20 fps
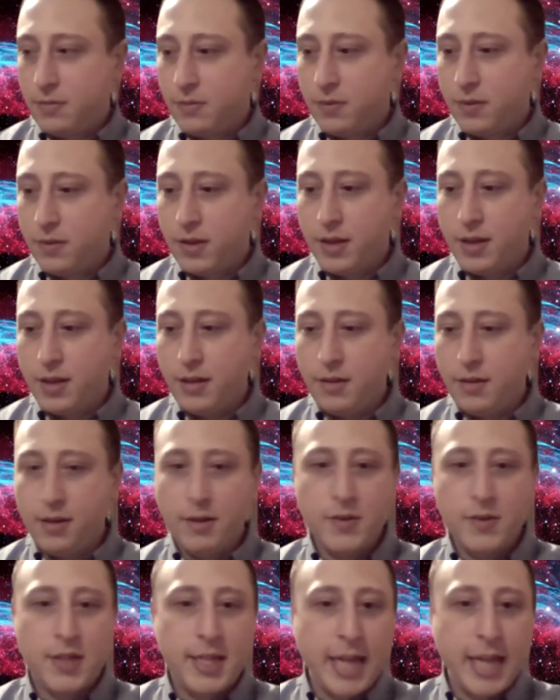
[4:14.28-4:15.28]
the,
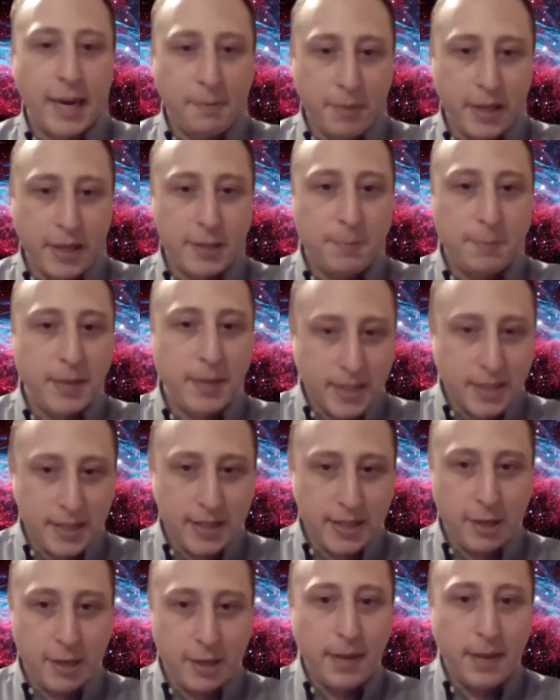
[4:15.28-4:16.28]
there's the Tech Place Business
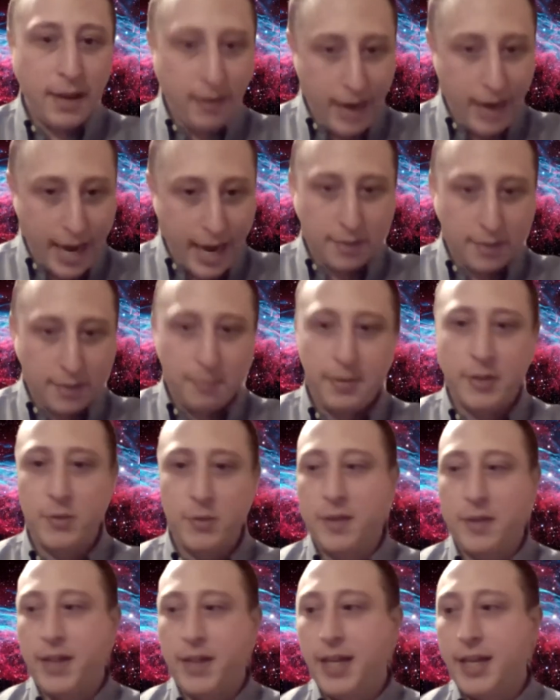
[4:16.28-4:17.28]
Incubator at the
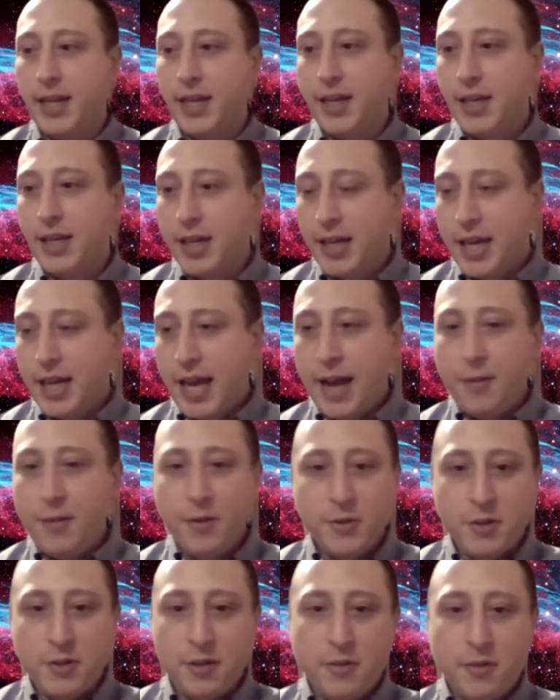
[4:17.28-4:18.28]
Brunswick Landing and
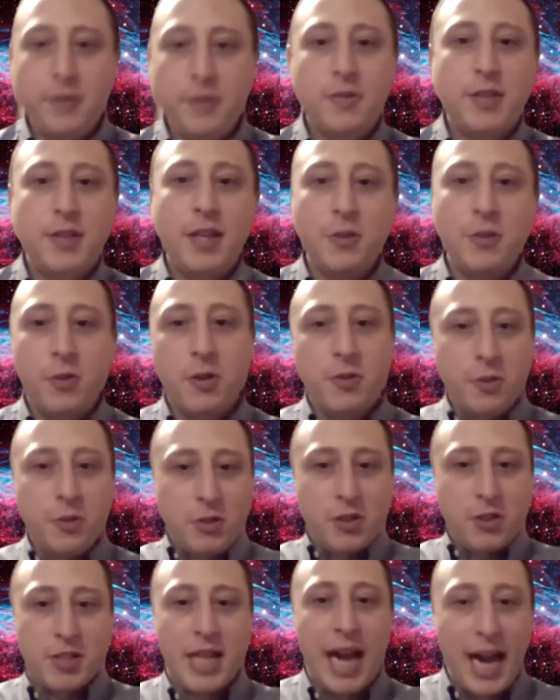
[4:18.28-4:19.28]
those are those, those are
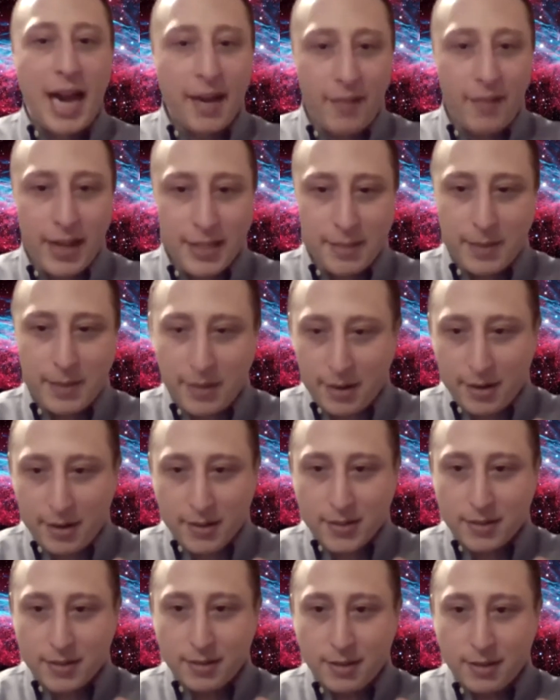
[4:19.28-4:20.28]
just the highlights. I mean, there
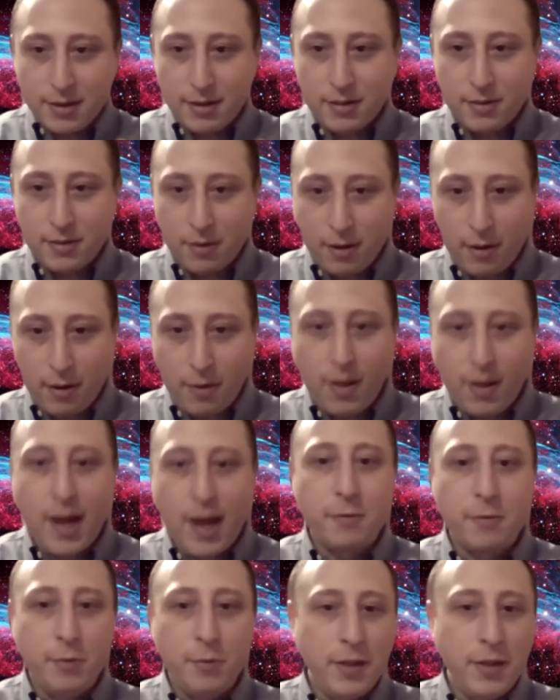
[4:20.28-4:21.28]
is there are a lot
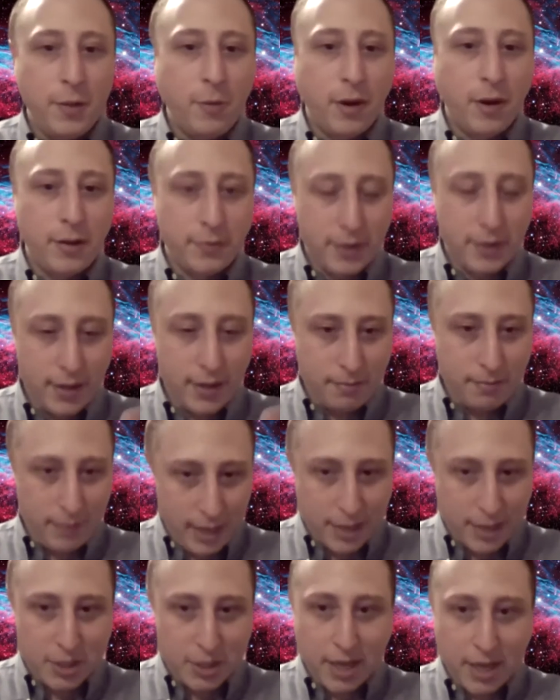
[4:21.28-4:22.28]
of really wonderful
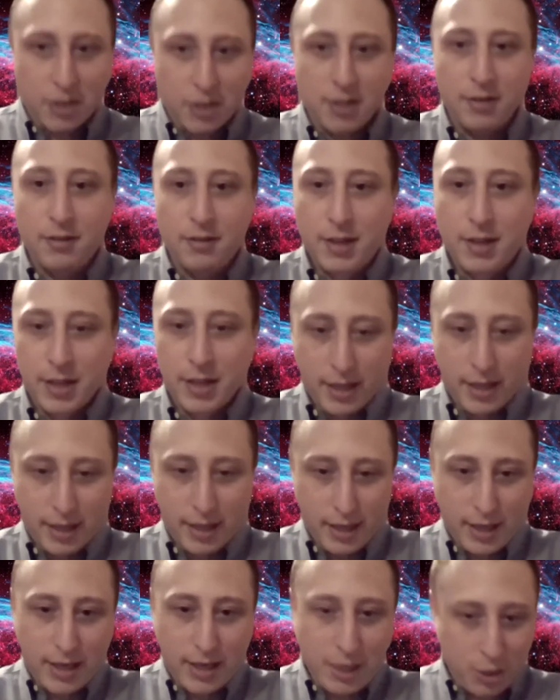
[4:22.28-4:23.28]
education
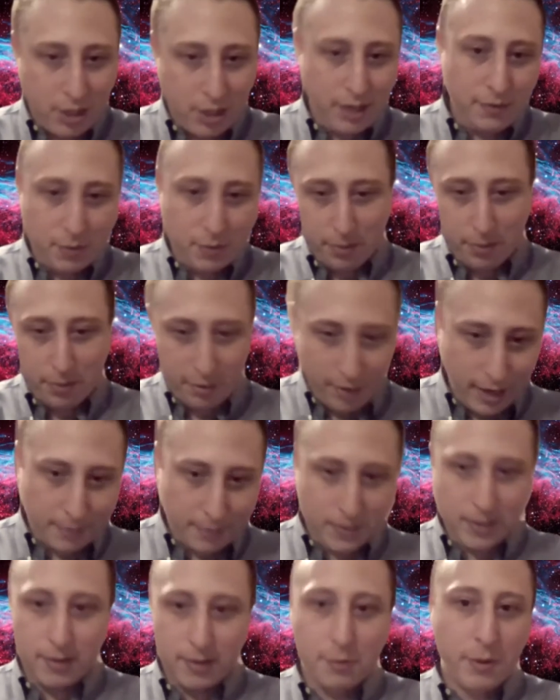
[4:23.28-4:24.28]
initiatives and
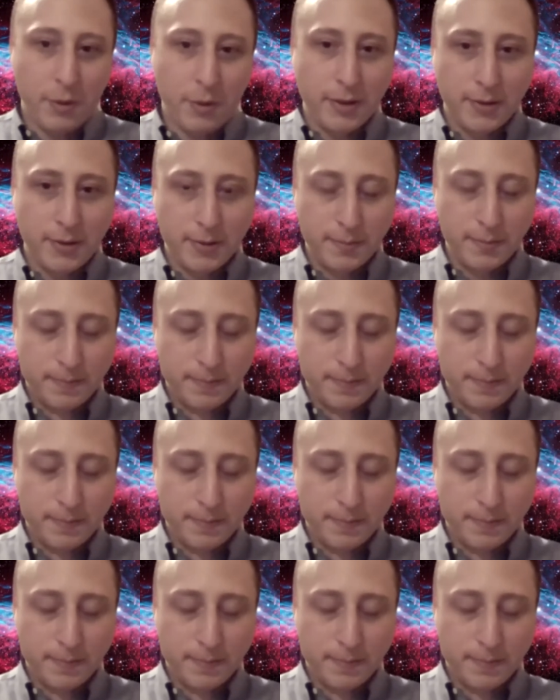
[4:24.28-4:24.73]
programs in the works.